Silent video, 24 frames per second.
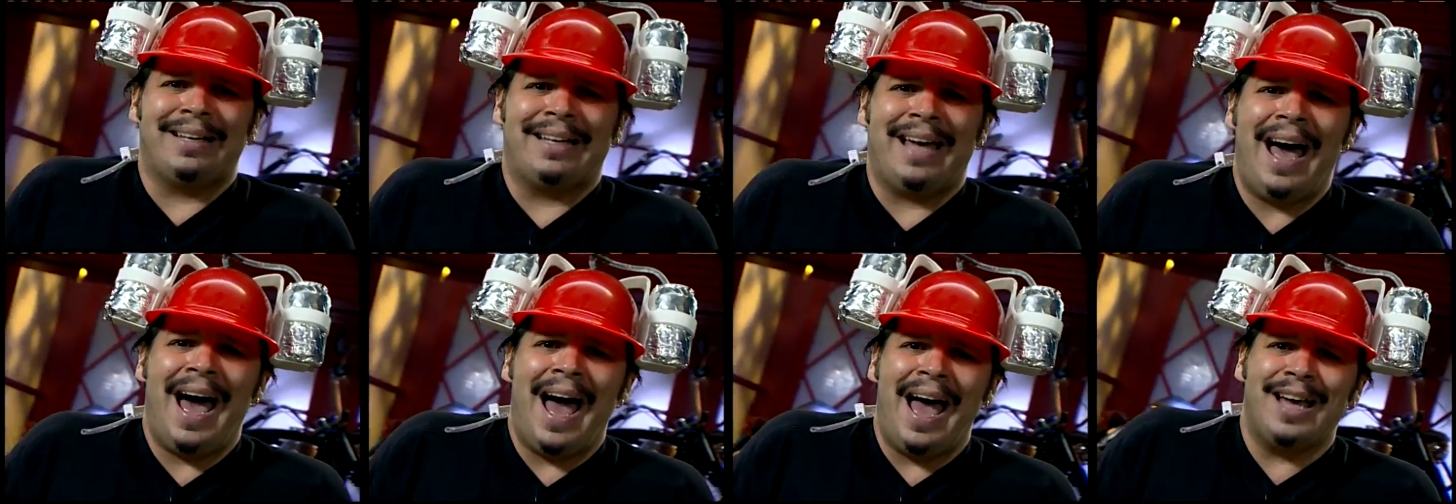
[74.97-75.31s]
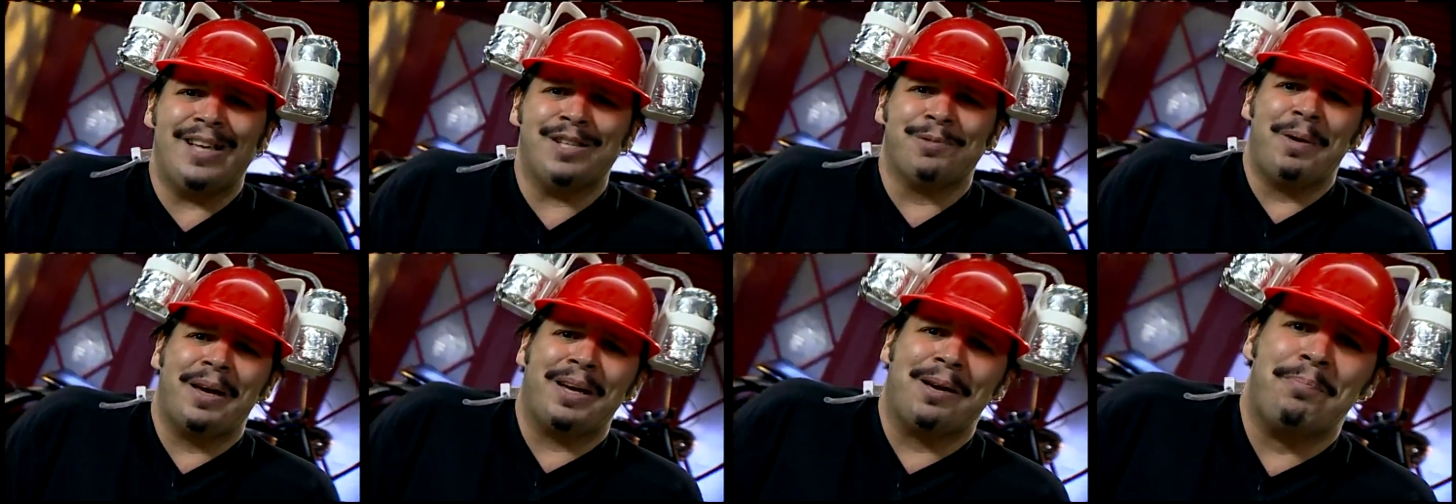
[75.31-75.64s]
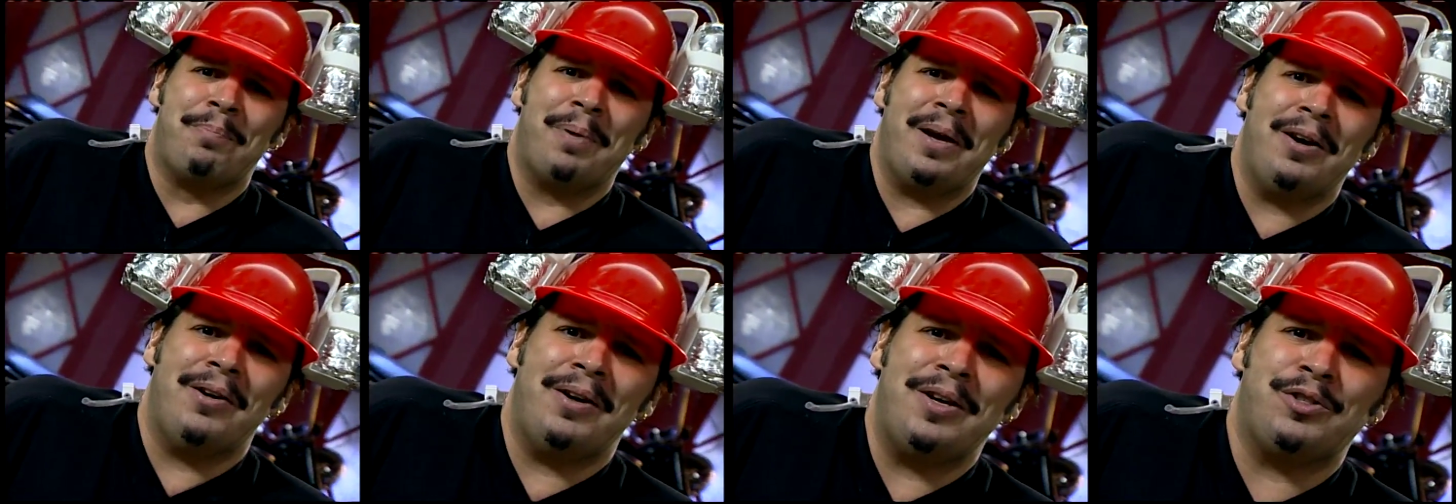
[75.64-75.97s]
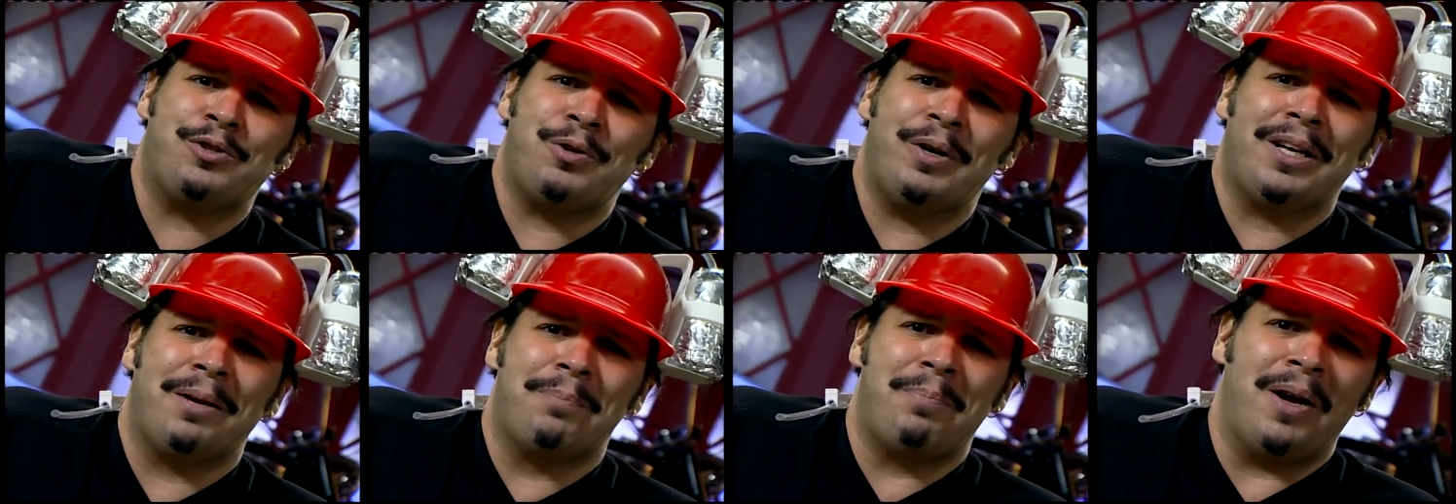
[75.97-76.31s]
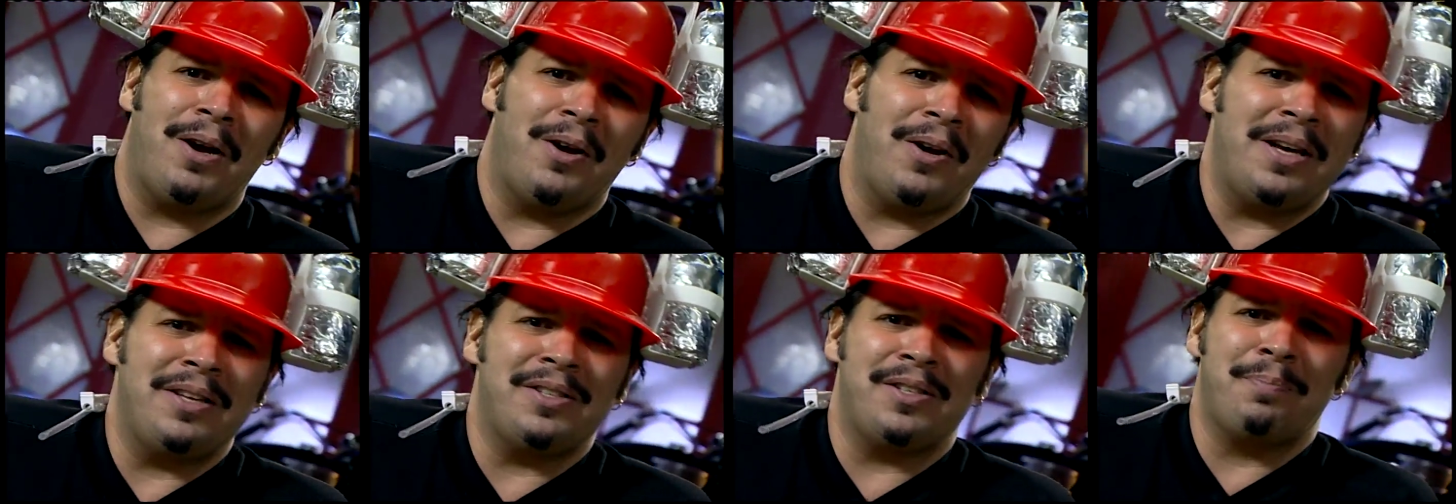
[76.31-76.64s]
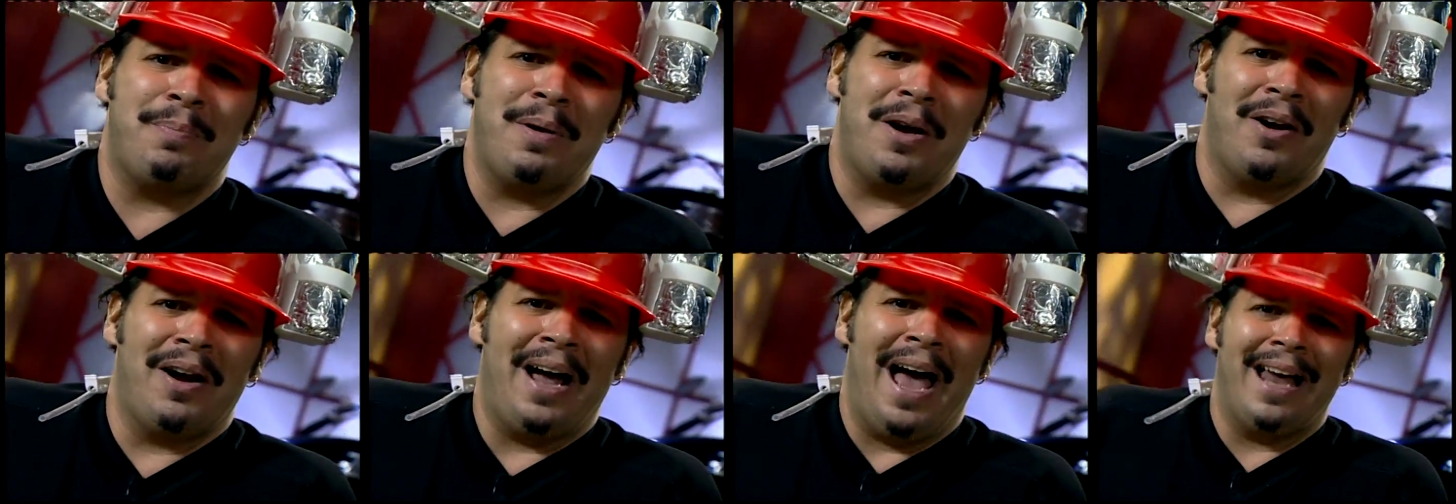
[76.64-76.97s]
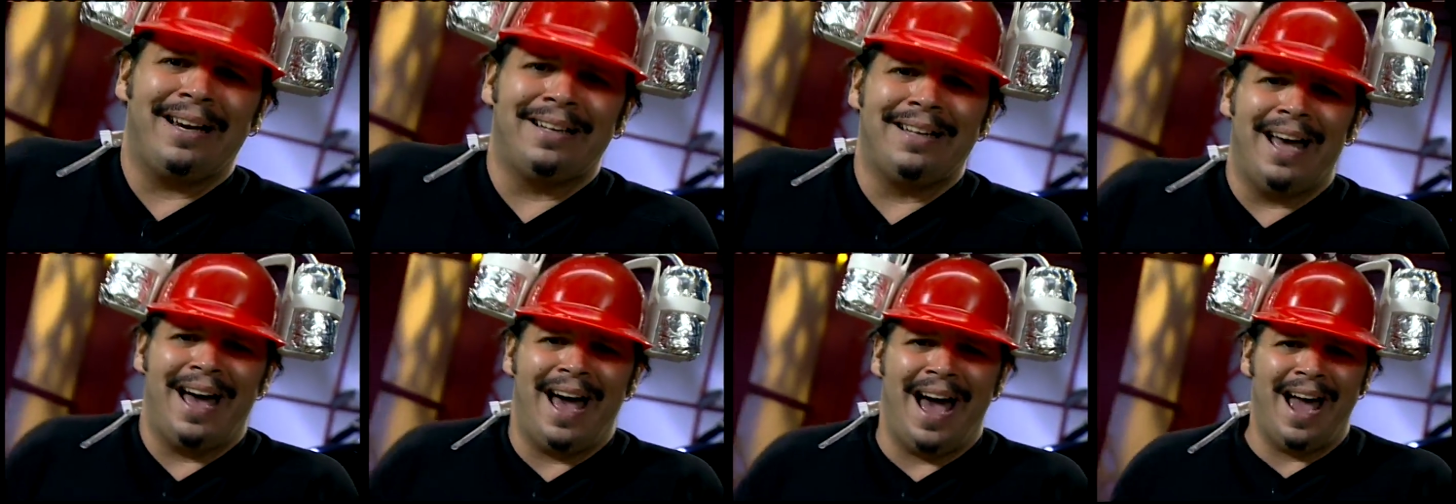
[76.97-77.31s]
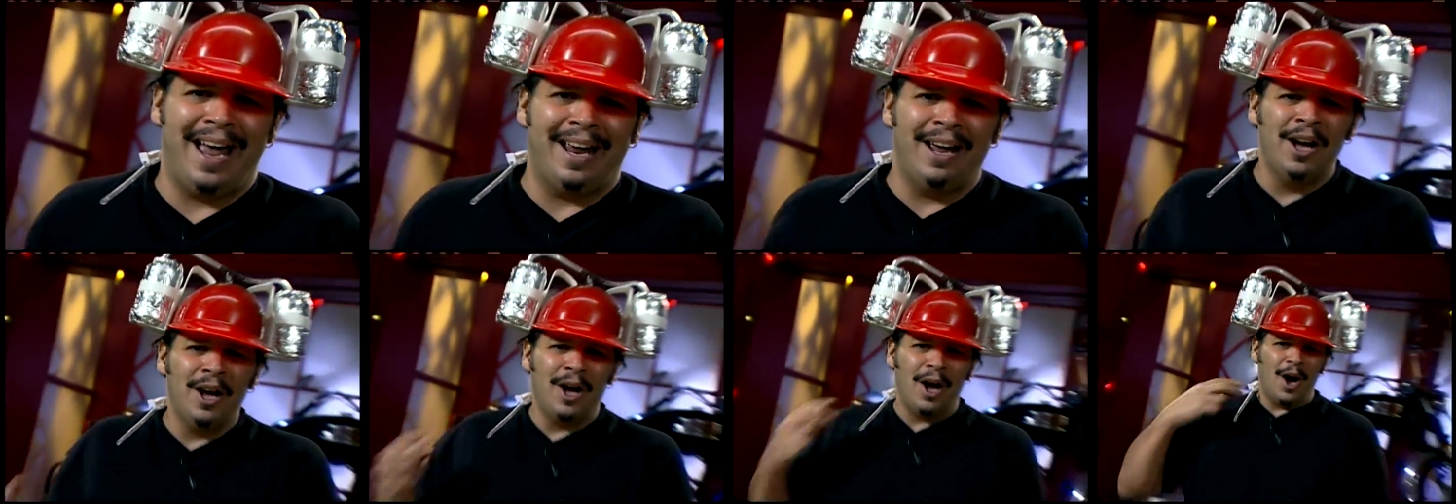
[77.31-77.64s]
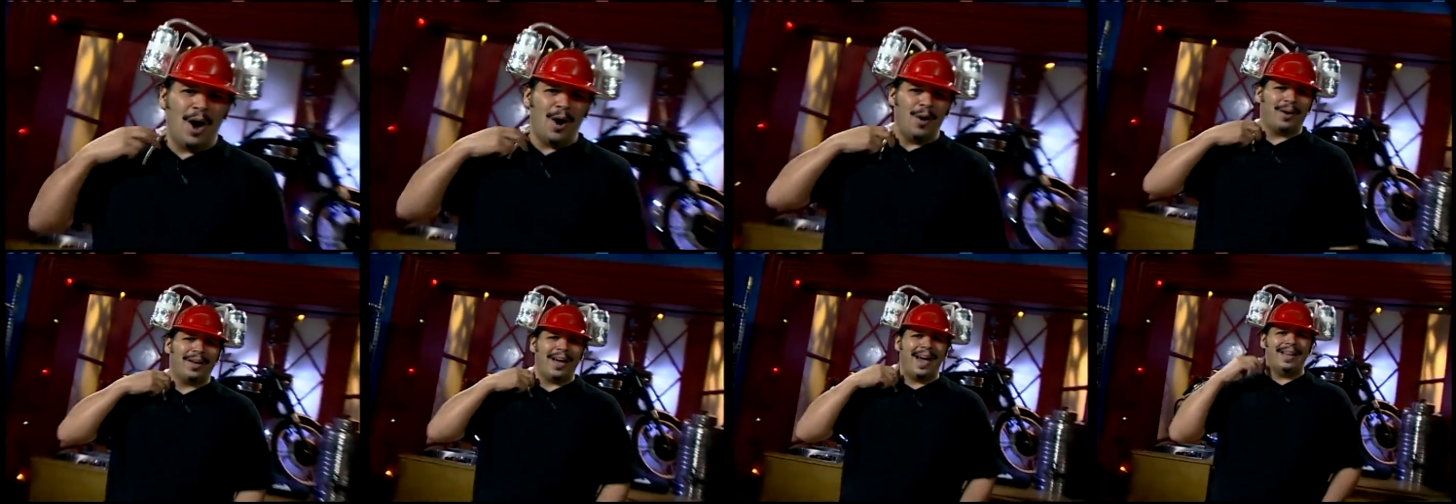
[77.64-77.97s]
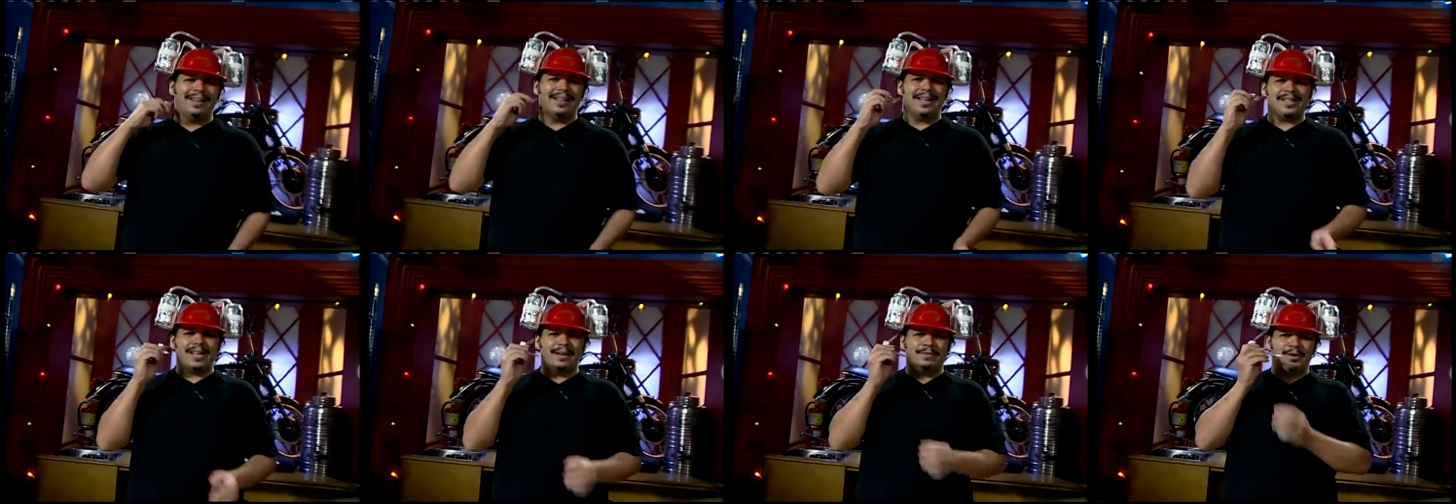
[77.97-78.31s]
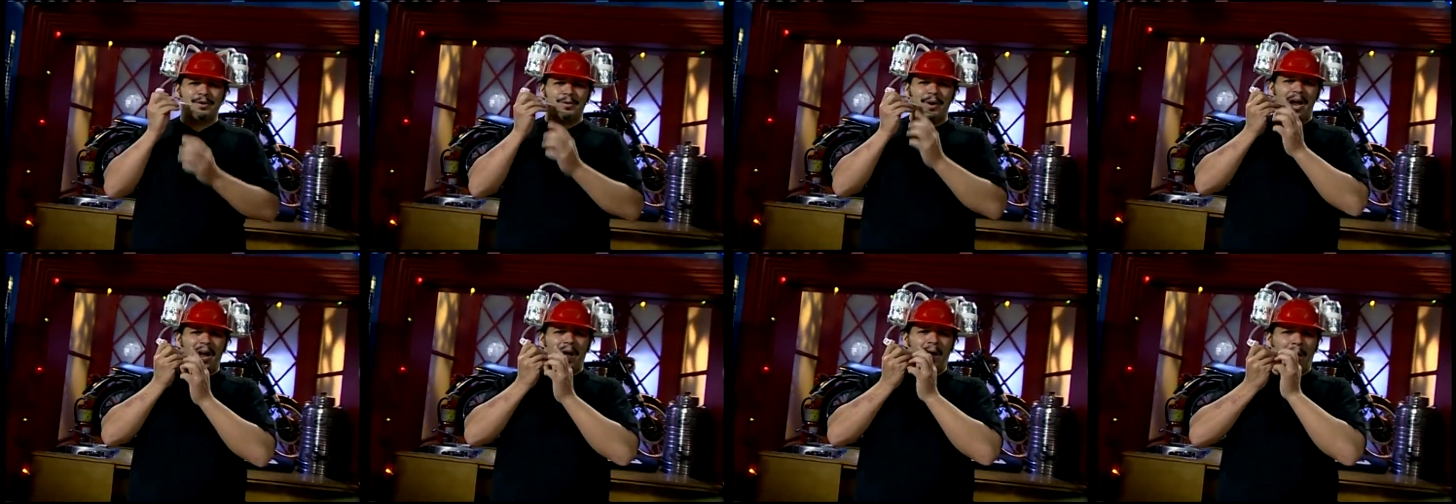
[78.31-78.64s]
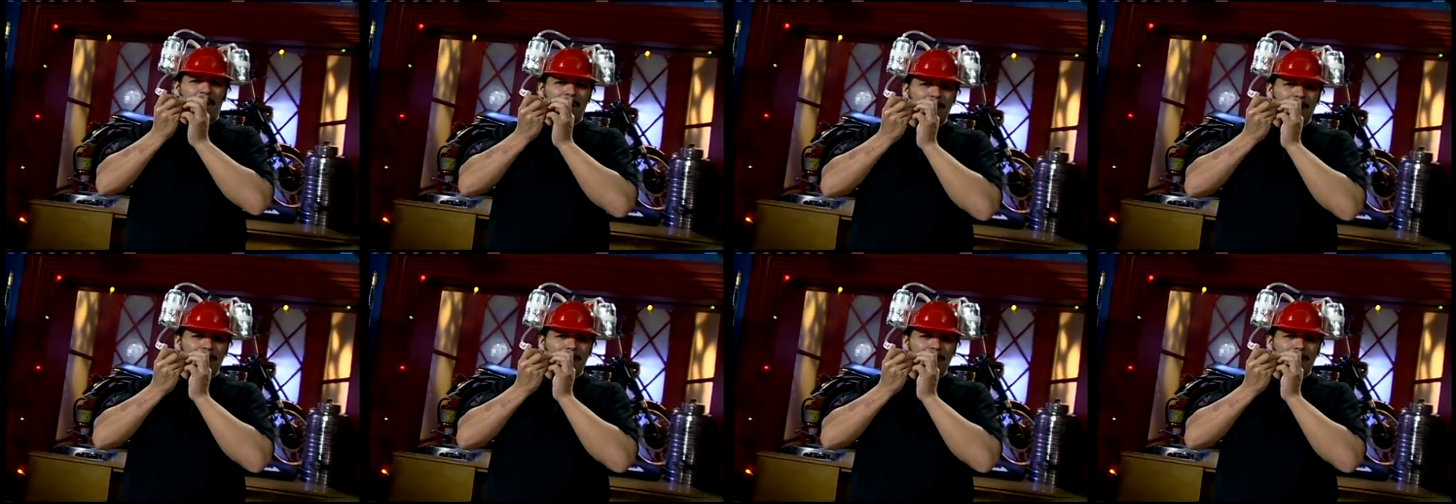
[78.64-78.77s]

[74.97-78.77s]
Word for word: Guy. He's making beer, he's drinking beer. He's a Beer Hat Guy. Okay, let's have a drink.